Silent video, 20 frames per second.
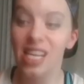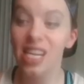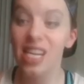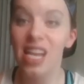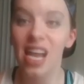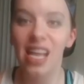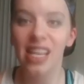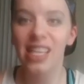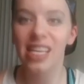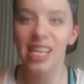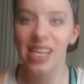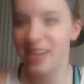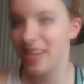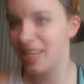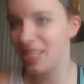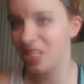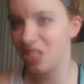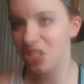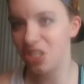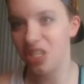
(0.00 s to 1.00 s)
nothing
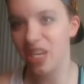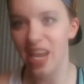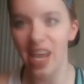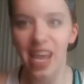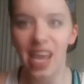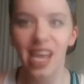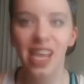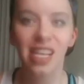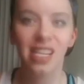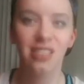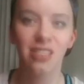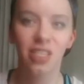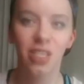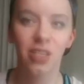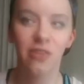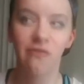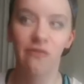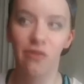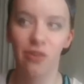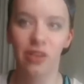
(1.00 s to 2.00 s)
has
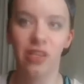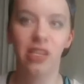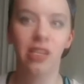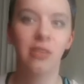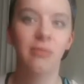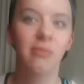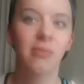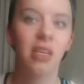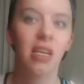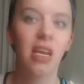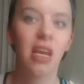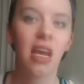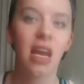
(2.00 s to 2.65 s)
changed for them